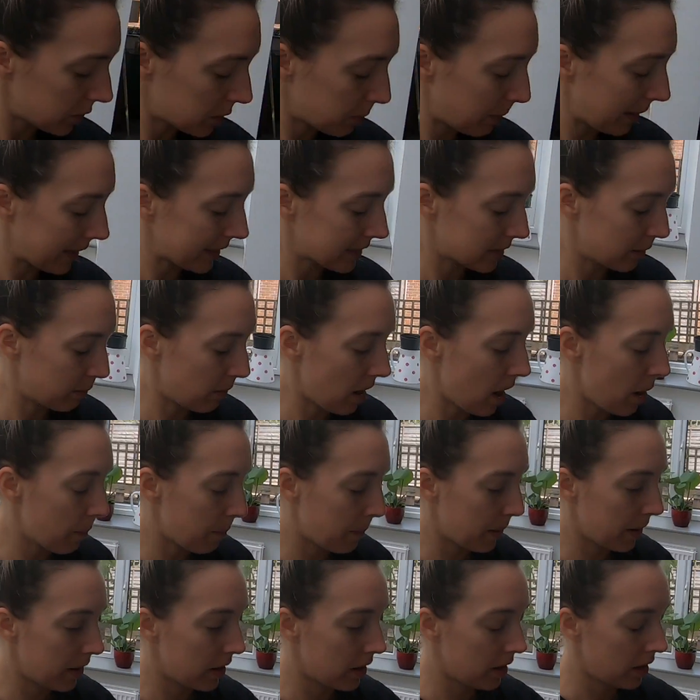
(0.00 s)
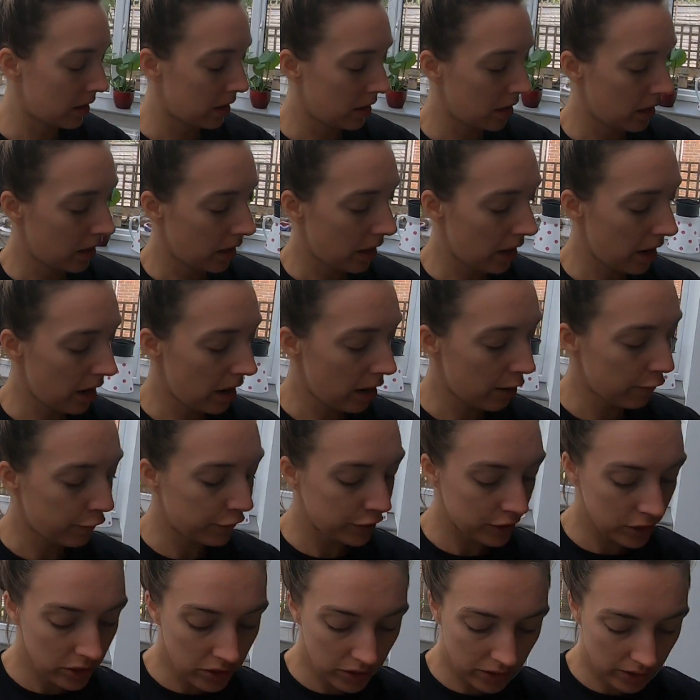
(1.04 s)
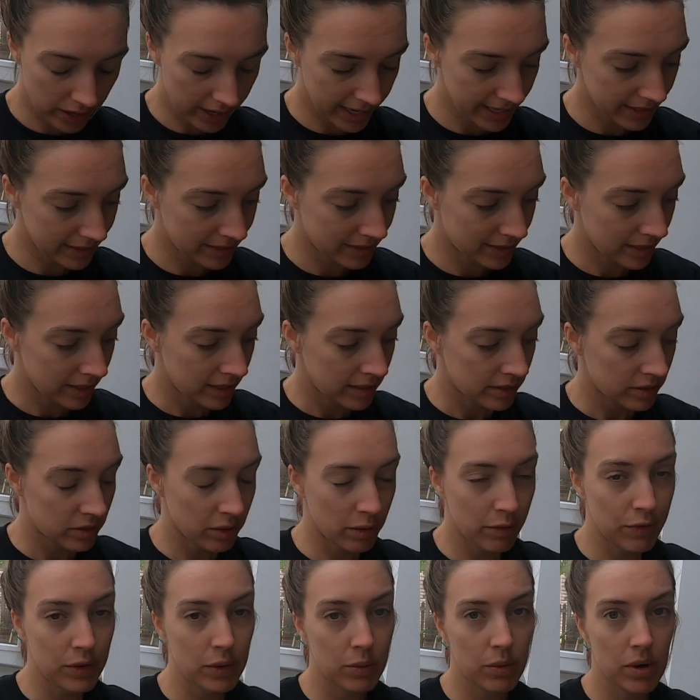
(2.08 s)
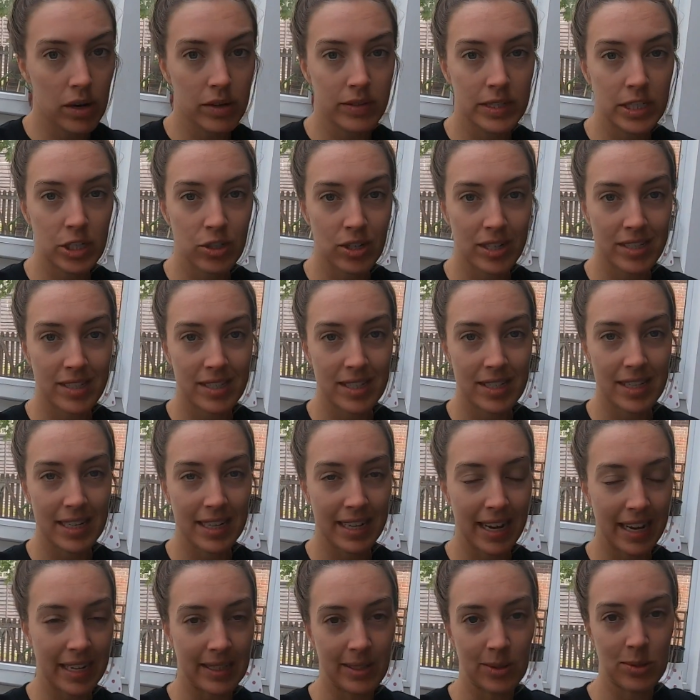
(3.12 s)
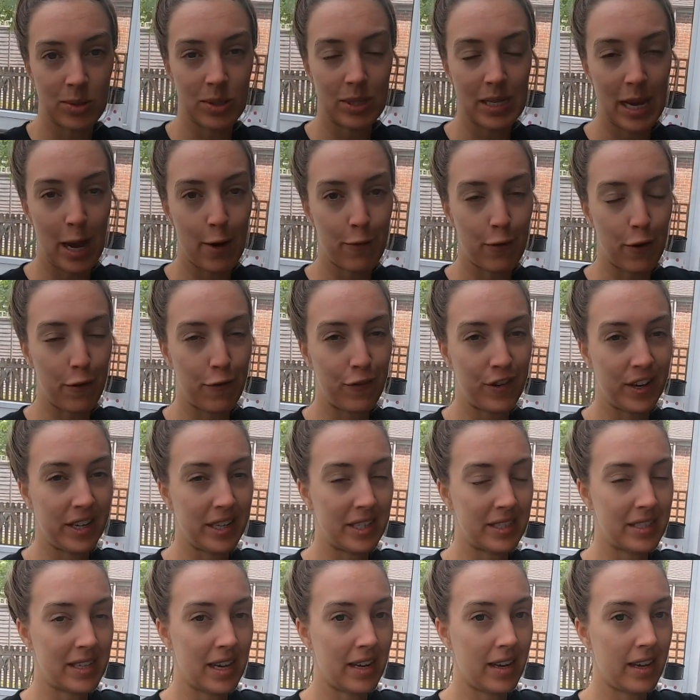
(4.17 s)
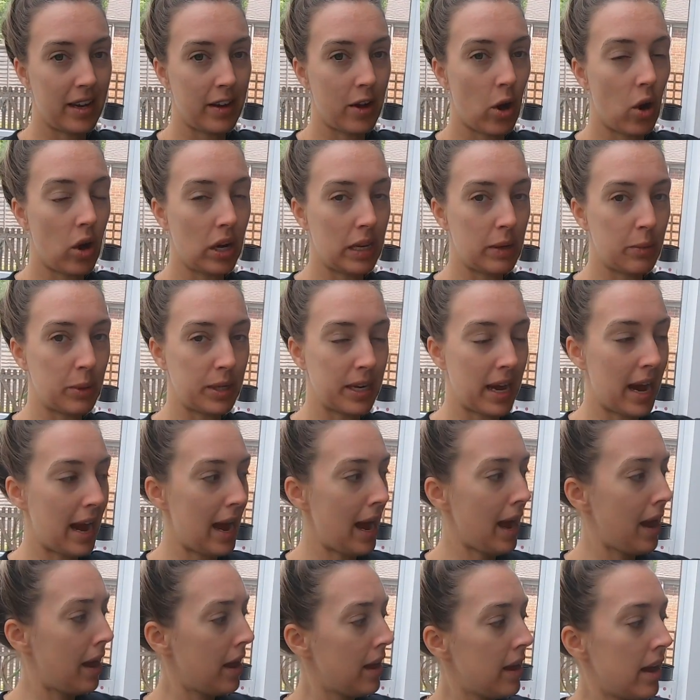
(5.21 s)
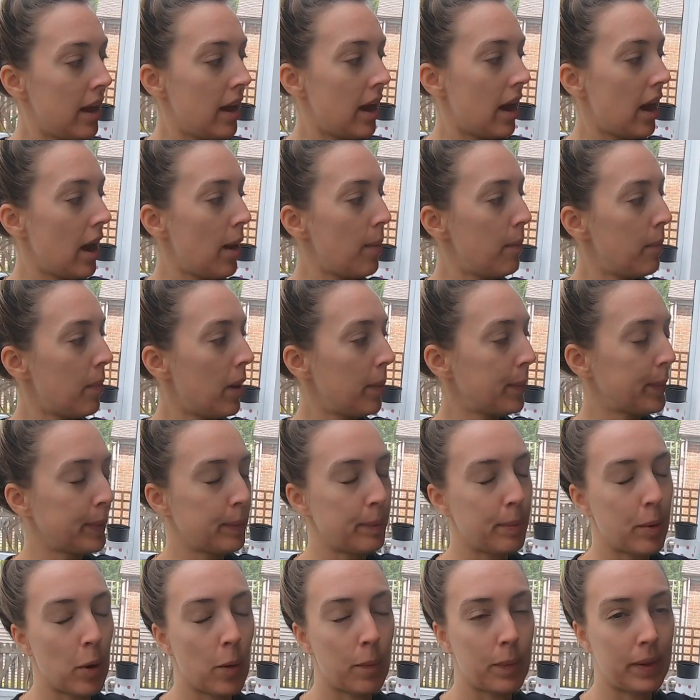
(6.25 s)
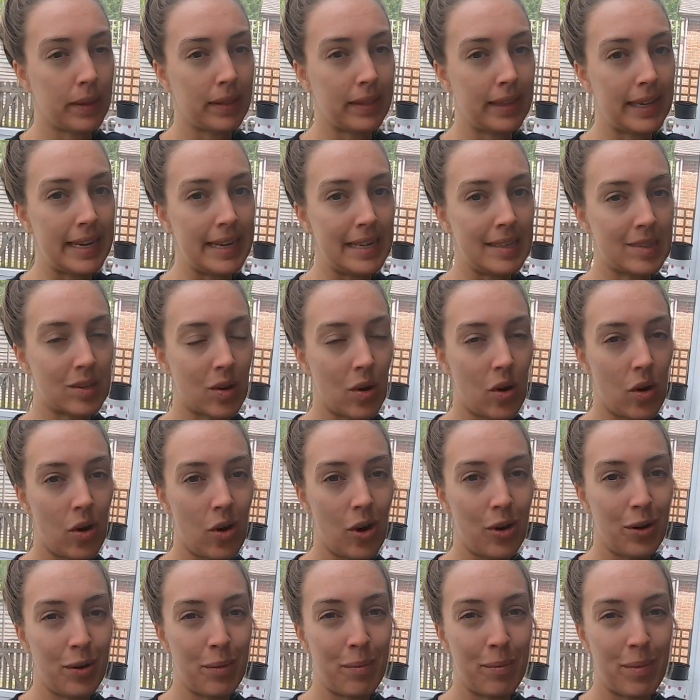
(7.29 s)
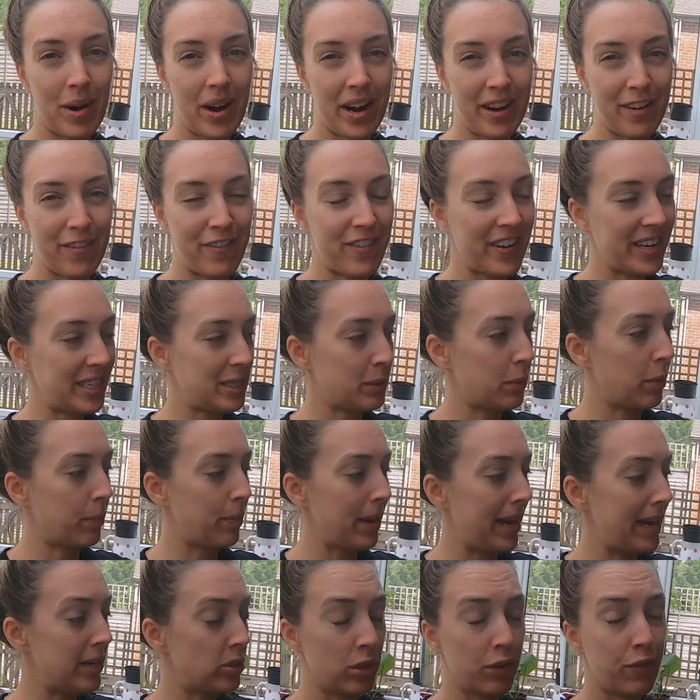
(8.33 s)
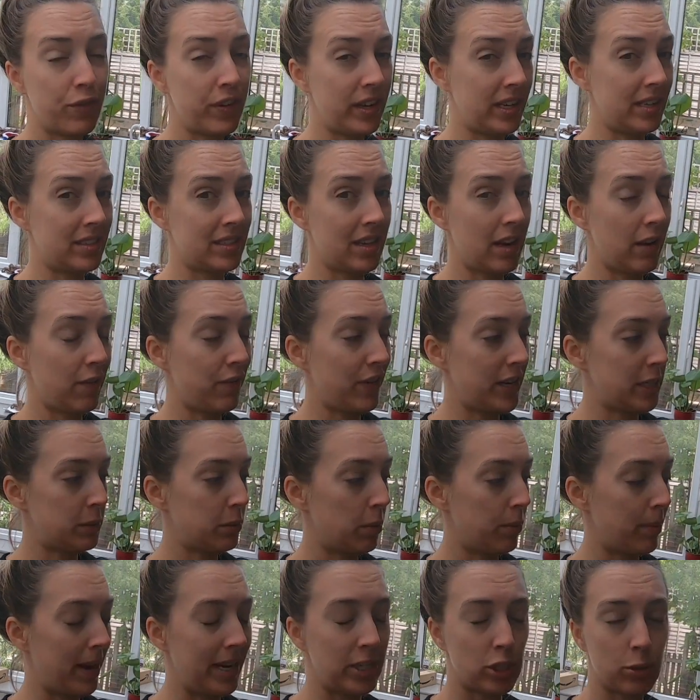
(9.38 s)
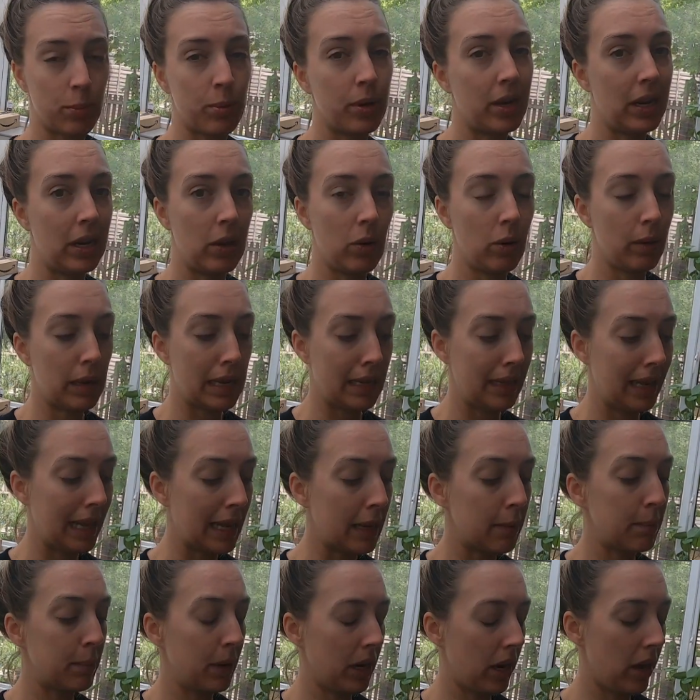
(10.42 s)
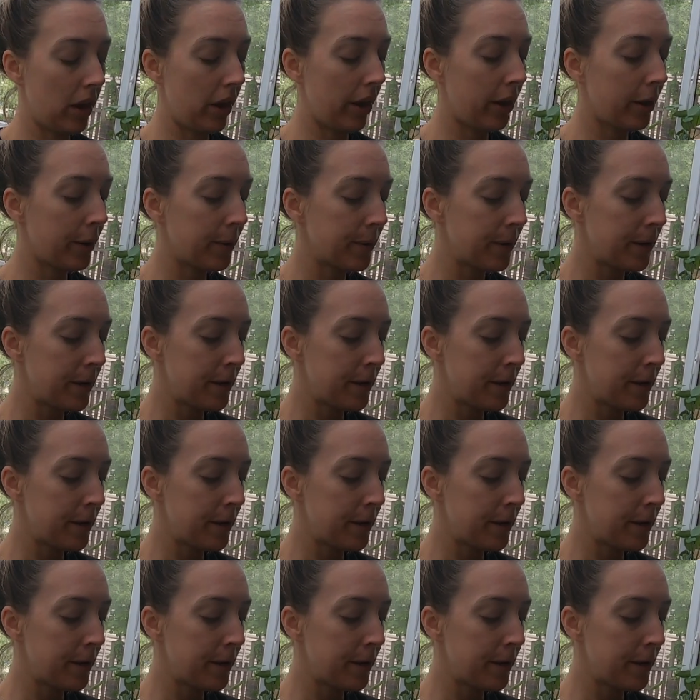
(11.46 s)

to pick some up for you guys. So if you are interested in getting yourself a Fitness Edit Hollywood hat, I'm going to be popping these on my Facebook page, on the Fitness Edit Facebook page. I'll put a little link below.